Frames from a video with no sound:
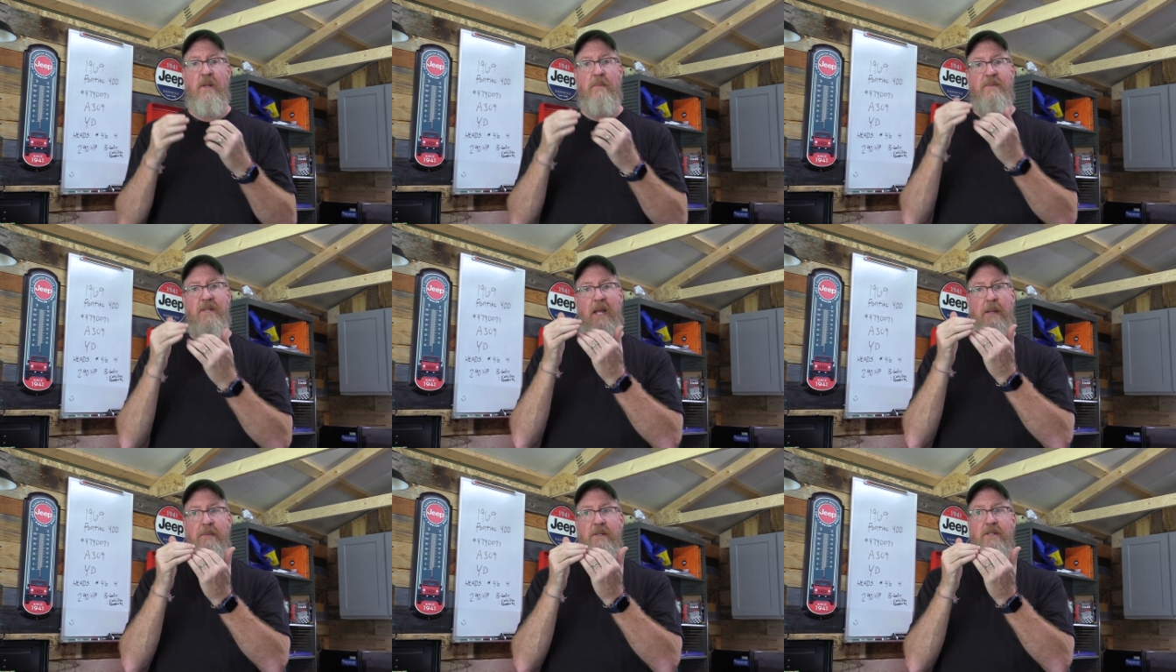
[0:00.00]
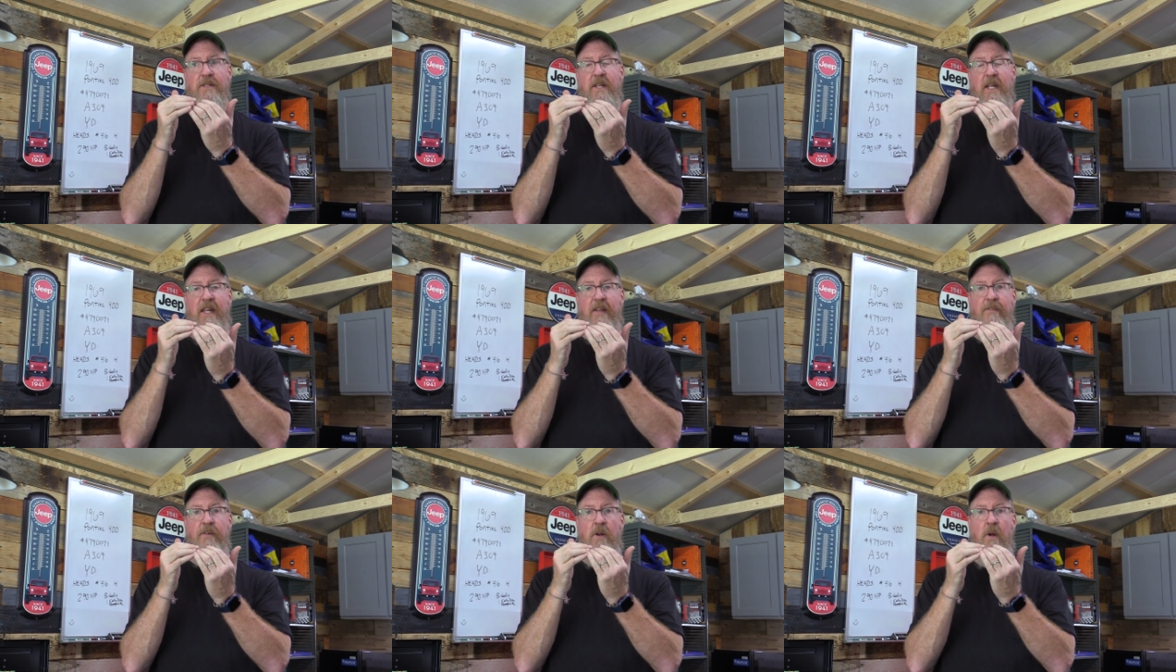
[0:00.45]
Sometimes it's
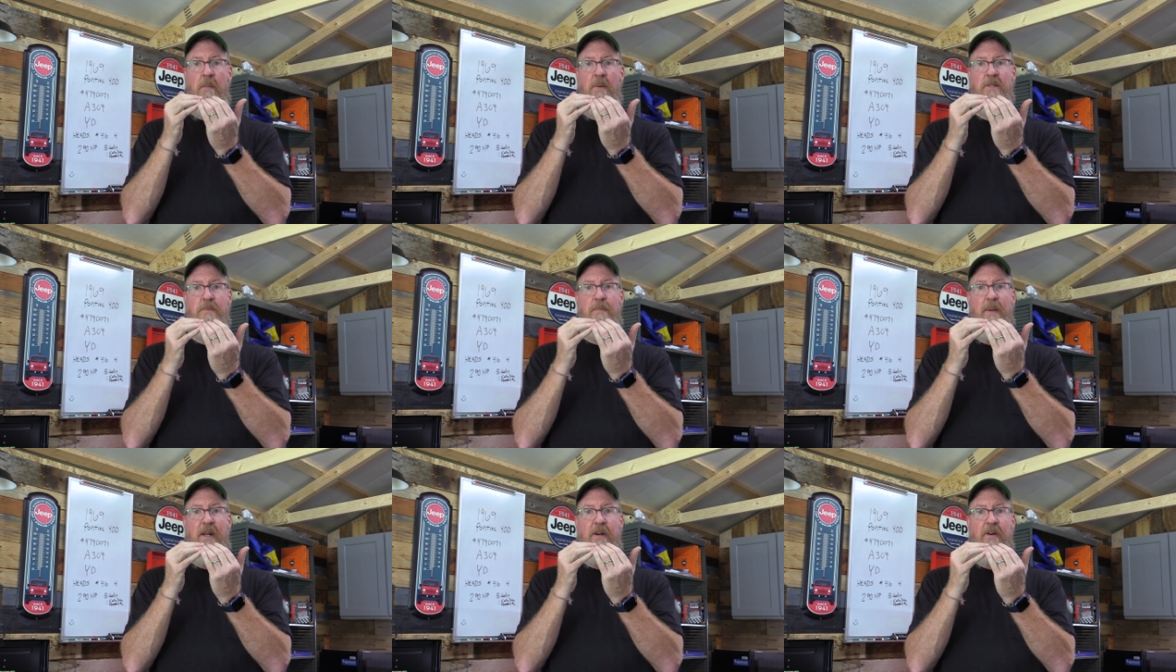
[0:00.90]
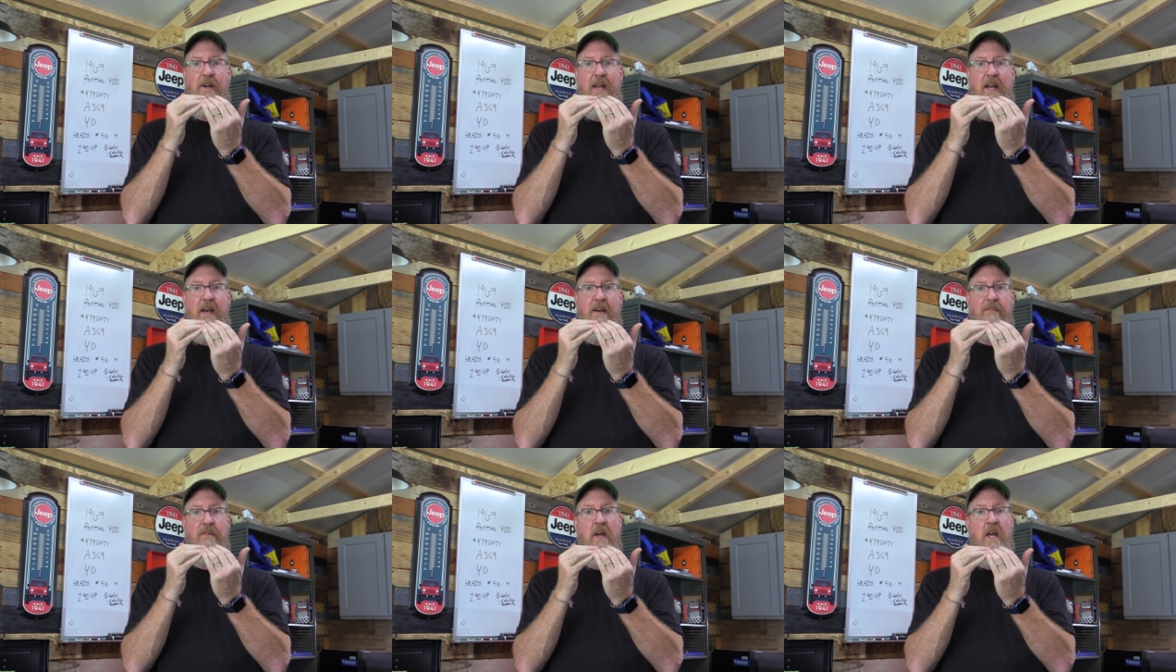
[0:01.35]
even almost better to
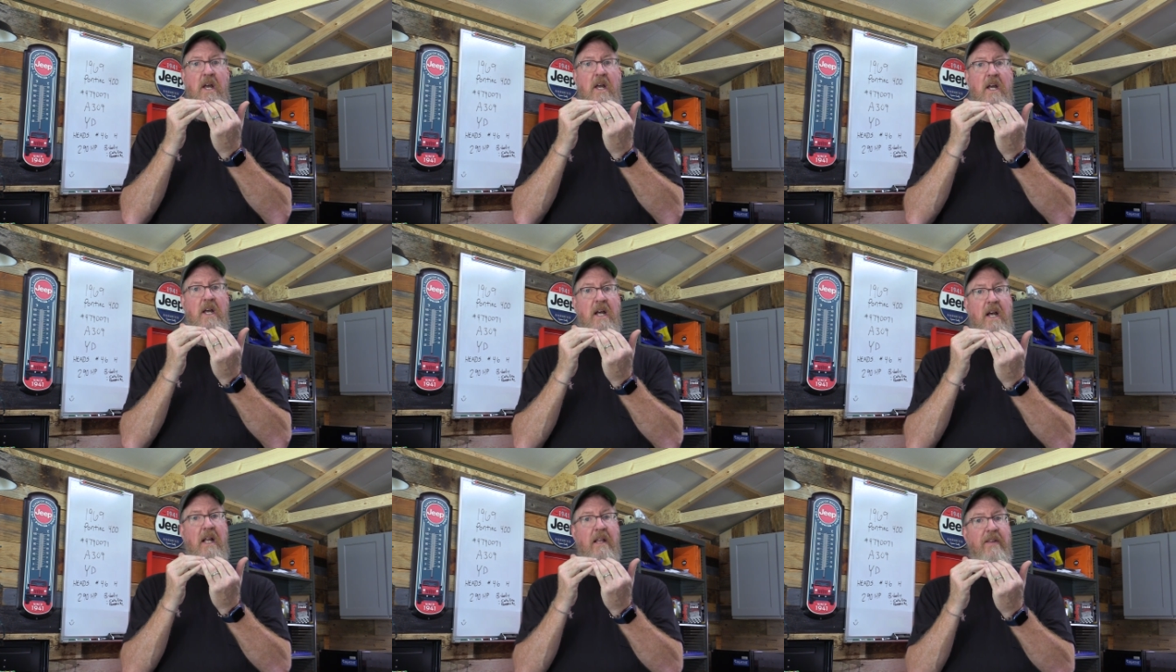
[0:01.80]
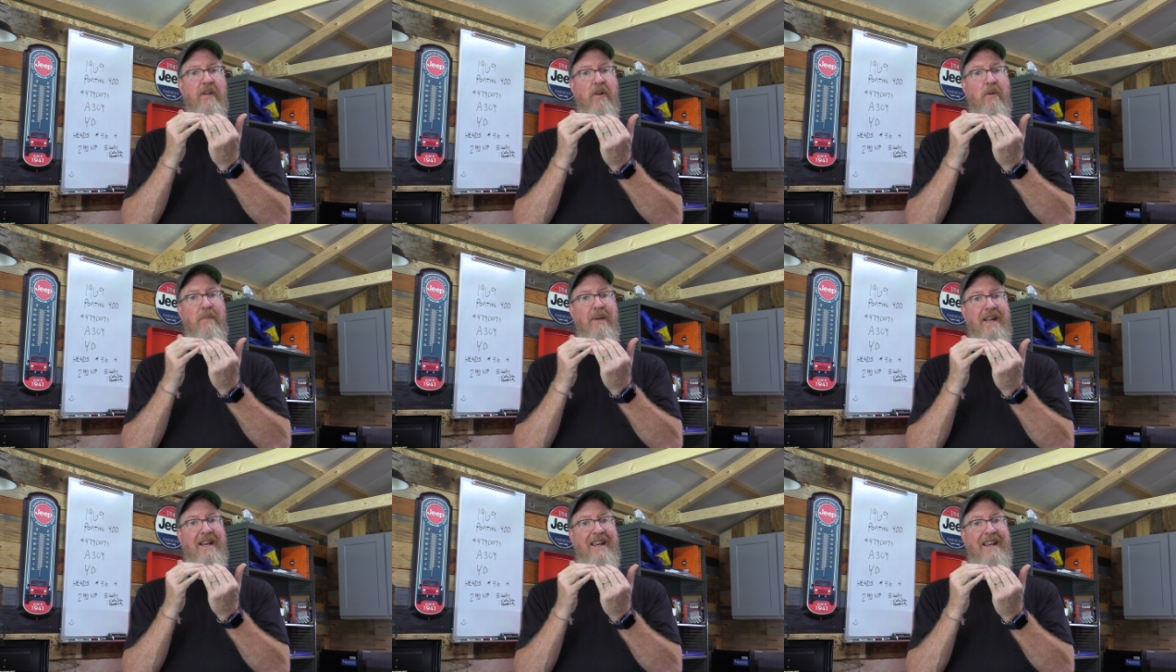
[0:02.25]
have a
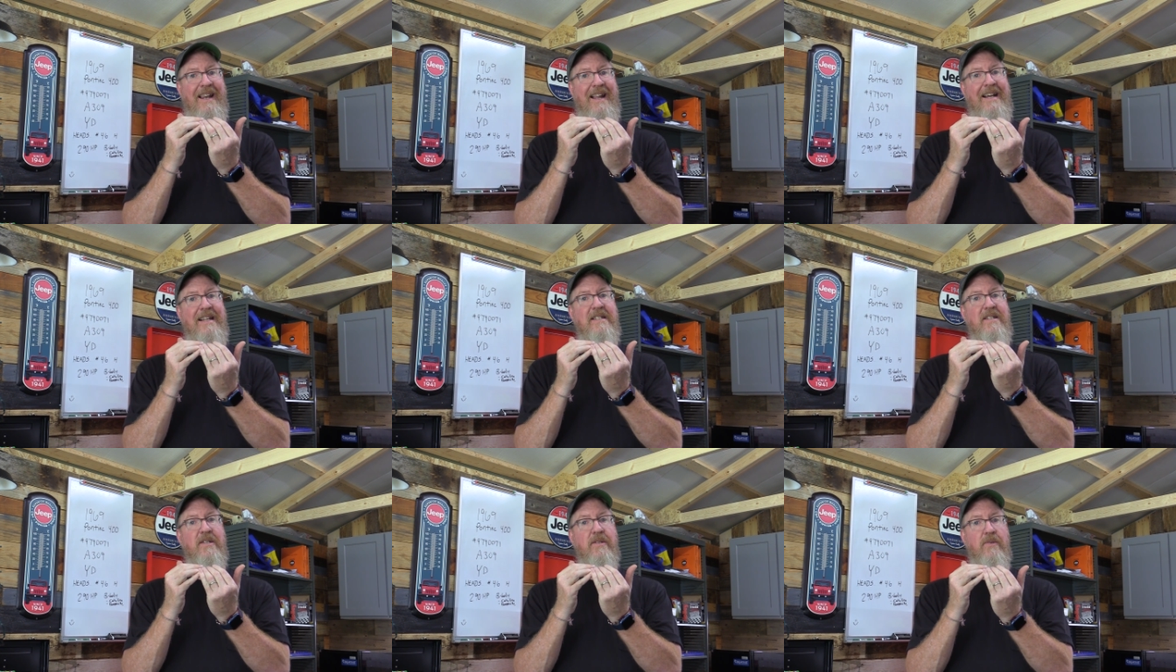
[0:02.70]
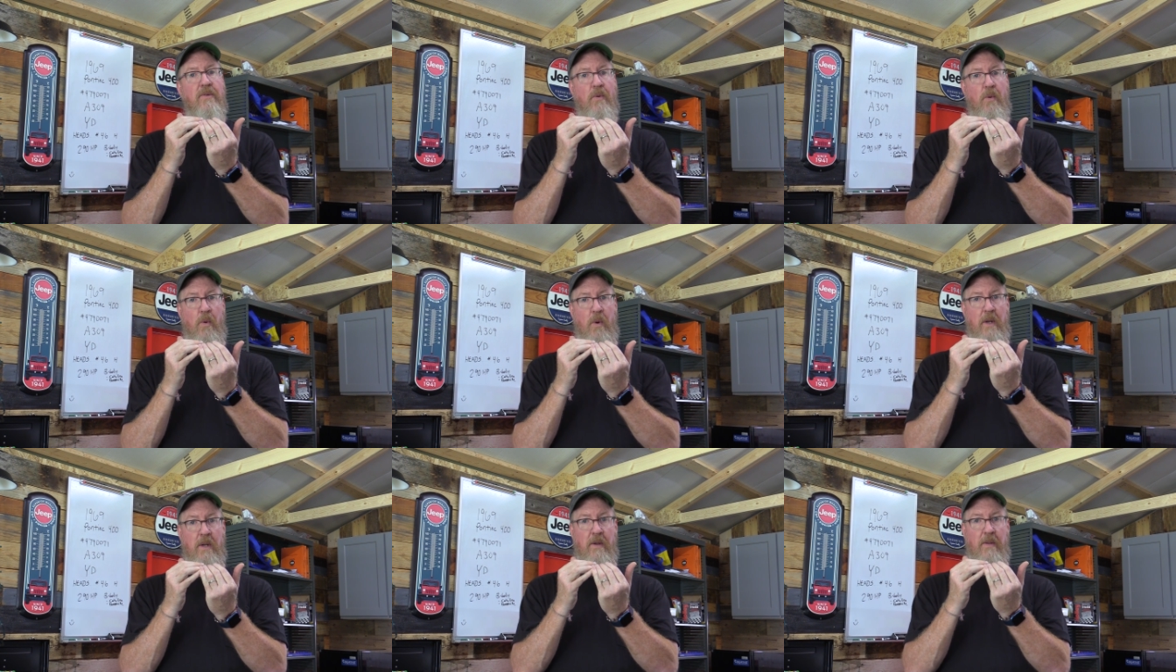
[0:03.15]
little bit less
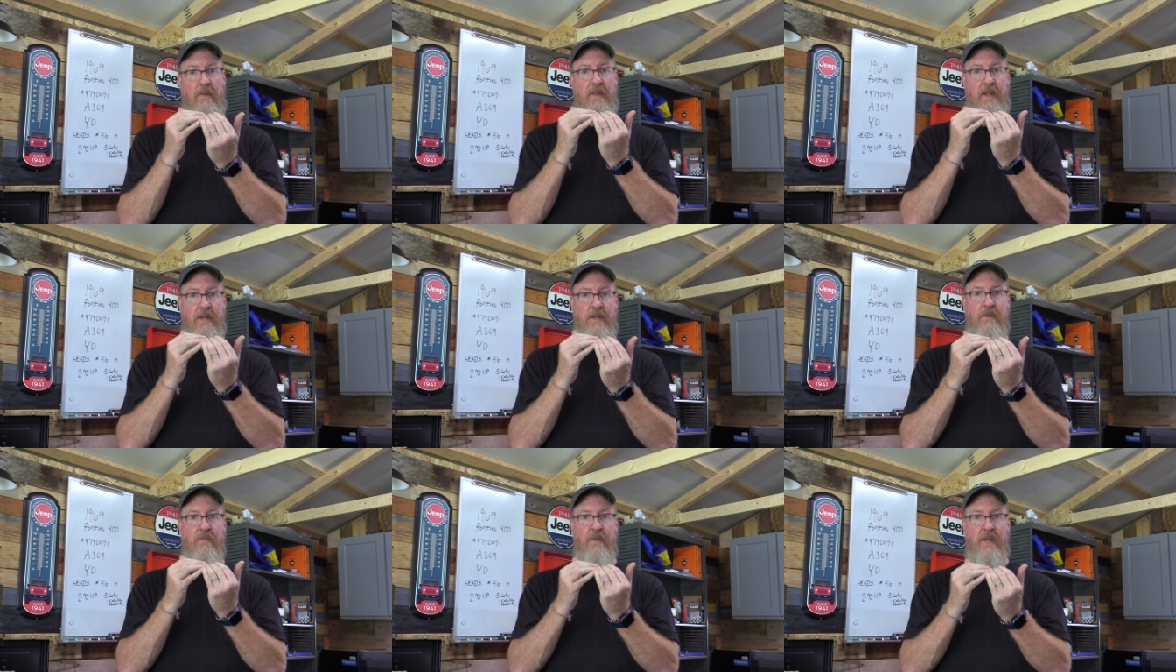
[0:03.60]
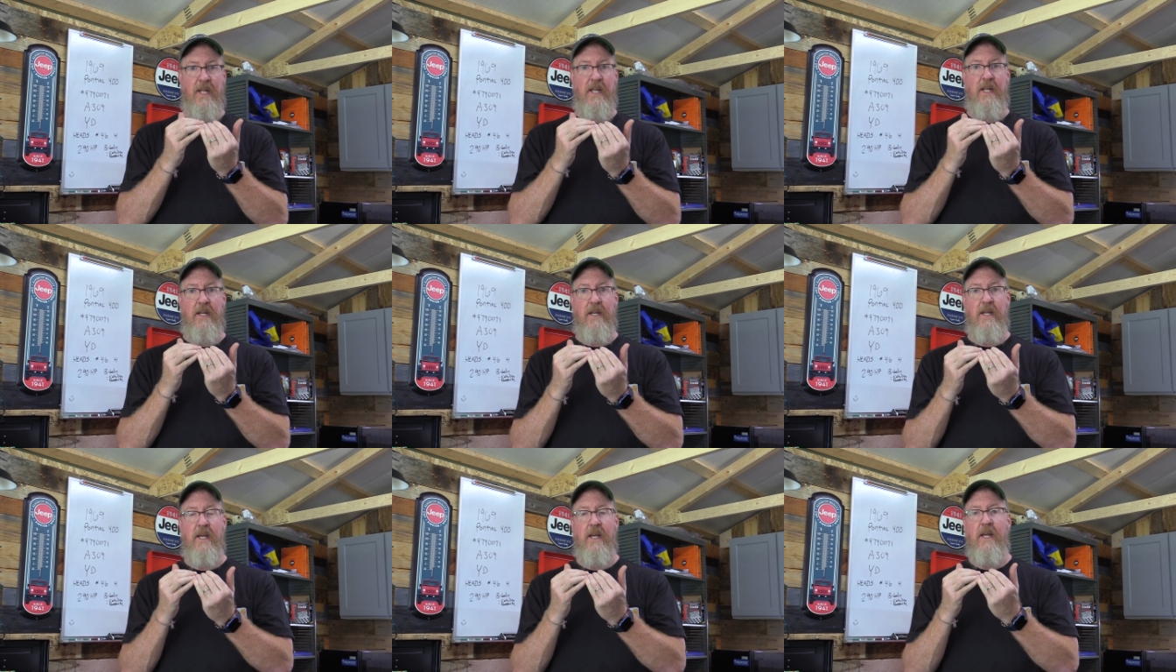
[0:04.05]
oil than you
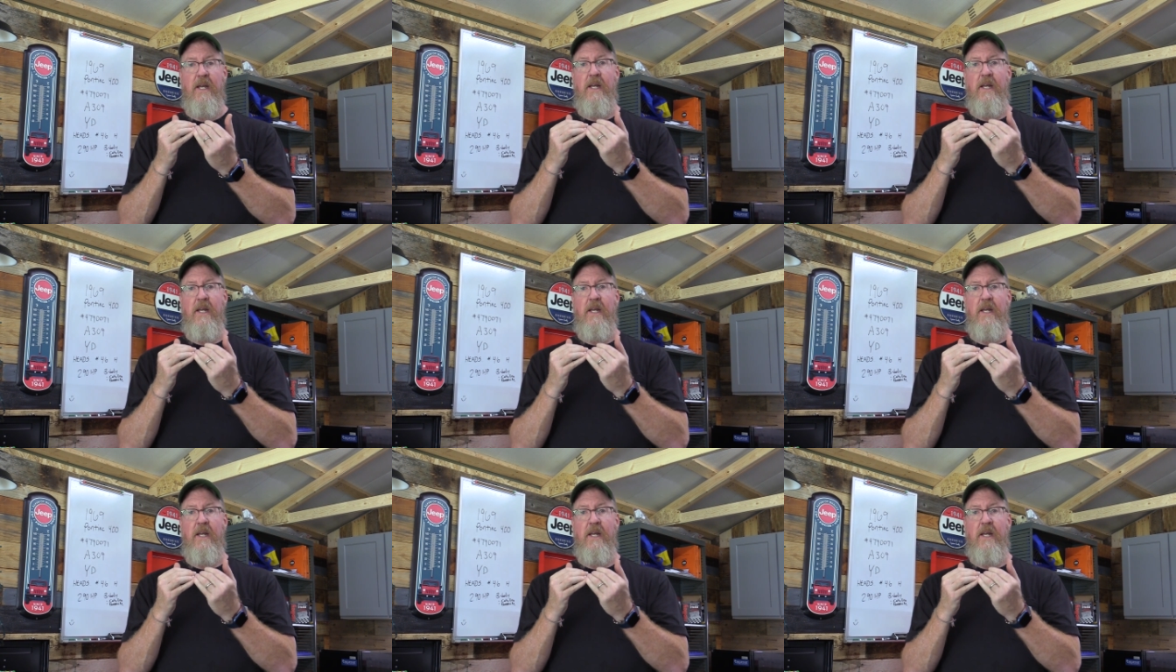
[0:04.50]
need.